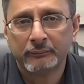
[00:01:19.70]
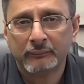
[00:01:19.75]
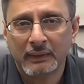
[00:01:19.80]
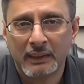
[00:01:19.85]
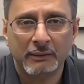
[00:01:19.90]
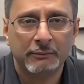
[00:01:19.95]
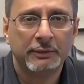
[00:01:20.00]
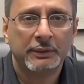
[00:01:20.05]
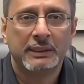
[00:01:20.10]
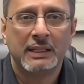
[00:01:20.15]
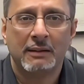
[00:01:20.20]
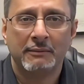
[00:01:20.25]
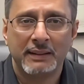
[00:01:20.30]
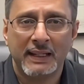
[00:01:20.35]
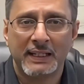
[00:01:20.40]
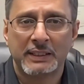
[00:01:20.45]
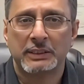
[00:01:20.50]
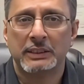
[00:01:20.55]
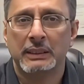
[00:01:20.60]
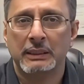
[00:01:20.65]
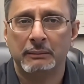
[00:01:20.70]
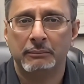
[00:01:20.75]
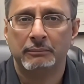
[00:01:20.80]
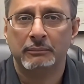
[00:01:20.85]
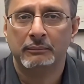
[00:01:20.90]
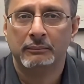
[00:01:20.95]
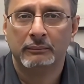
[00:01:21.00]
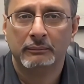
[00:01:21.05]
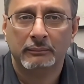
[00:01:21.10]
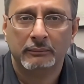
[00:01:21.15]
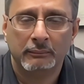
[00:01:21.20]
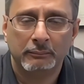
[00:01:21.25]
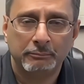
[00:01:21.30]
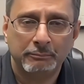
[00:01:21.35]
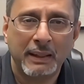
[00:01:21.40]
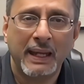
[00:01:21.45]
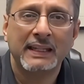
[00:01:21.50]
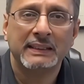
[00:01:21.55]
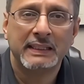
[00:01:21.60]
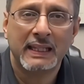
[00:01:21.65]
even though you haven't actually
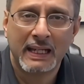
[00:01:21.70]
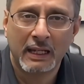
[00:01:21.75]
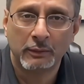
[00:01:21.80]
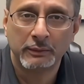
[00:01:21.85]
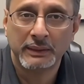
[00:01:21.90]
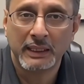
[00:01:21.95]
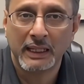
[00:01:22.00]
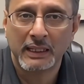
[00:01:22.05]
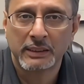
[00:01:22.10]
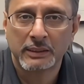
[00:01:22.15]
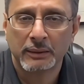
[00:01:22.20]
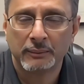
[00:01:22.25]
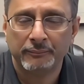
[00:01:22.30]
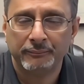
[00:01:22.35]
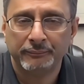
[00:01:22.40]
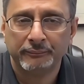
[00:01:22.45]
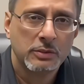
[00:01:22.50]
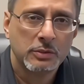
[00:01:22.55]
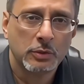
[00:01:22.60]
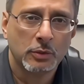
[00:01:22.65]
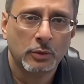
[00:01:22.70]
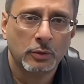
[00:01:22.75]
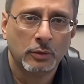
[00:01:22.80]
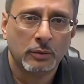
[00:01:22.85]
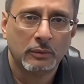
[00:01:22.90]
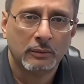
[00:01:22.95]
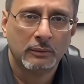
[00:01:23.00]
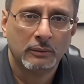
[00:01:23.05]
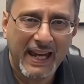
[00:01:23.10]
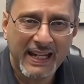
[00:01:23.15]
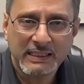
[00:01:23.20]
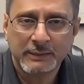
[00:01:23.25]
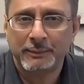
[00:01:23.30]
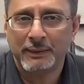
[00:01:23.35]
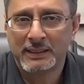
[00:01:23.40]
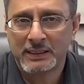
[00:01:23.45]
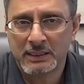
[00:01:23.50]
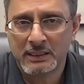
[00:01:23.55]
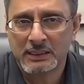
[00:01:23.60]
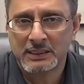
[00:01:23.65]
paid that out yet. So cash
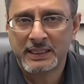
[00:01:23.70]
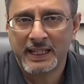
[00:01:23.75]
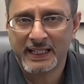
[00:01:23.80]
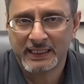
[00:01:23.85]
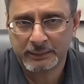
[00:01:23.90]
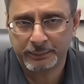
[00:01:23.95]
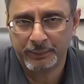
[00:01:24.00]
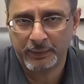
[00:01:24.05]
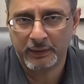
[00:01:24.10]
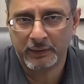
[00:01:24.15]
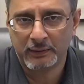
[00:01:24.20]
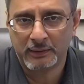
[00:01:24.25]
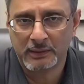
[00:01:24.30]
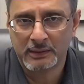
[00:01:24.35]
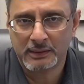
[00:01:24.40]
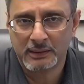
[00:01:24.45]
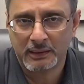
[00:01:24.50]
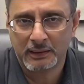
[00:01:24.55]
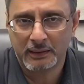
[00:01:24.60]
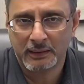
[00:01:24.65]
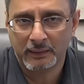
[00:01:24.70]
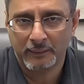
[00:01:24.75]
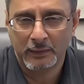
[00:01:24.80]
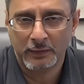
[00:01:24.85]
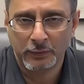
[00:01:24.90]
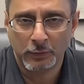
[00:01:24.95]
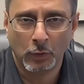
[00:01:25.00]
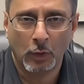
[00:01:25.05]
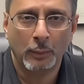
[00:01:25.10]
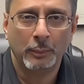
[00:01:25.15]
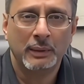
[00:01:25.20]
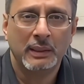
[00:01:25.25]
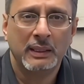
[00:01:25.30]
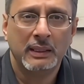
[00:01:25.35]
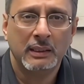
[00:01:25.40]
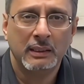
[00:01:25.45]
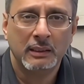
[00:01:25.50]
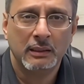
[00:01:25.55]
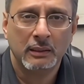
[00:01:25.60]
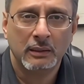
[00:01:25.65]
basis taxpayers
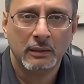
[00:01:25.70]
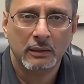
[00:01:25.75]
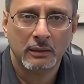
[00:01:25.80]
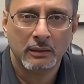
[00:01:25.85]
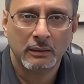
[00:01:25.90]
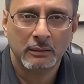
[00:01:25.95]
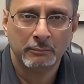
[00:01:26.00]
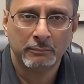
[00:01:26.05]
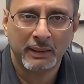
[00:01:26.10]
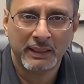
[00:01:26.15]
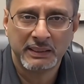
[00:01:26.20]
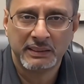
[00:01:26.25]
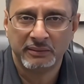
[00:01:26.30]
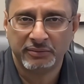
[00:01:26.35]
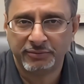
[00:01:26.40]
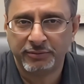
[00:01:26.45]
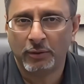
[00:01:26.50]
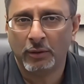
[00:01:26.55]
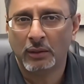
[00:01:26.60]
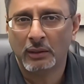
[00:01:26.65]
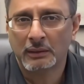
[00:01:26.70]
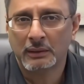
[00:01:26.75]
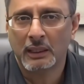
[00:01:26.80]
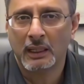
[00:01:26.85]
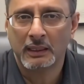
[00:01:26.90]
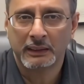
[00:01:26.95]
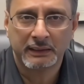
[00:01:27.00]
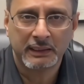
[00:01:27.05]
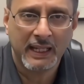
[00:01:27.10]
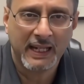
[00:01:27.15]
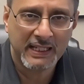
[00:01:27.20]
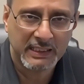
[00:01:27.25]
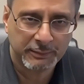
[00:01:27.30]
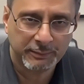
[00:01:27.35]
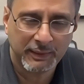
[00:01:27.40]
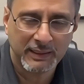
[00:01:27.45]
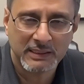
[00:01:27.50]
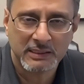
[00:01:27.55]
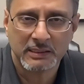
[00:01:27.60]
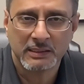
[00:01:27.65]
normally by default are cash
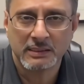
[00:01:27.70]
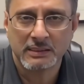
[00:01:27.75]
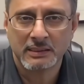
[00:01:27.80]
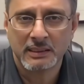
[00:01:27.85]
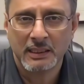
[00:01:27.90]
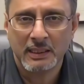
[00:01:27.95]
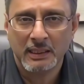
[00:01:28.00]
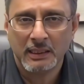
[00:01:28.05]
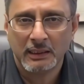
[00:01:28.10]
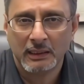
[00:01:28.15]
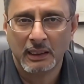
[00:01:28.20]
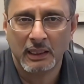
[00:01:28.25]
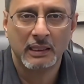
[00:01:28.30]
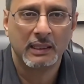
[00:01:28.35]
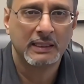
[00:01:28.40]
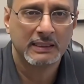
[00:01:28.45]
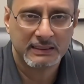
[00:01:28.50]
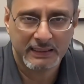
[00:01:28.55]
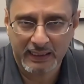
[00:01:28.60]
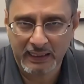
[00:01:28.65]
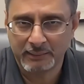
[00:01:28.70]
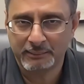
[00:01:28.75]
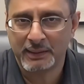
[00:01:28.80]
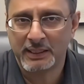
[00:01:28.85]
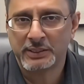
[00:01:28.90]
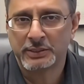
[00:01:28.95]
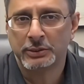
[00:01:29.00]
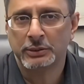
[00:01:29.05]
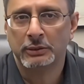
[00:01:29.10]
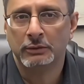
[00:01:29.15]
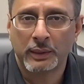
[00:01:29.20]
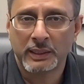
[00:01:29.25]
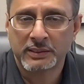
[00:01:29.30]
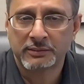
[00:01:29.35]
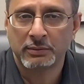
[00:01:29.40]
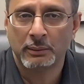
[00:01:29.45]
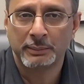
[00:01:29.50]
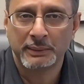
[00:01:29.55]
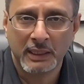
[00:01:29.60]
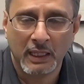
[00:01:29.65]
basis unless, like I mentioned, you request
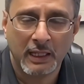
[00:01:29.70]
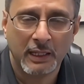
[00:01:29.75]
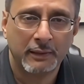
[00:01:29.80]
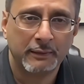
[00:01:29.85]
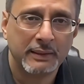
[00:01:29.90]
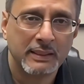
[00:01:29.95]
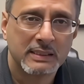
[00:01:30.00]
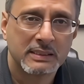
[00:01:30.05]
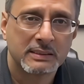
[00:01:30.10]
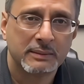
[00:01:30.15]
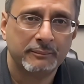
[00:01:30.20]
from the IRS.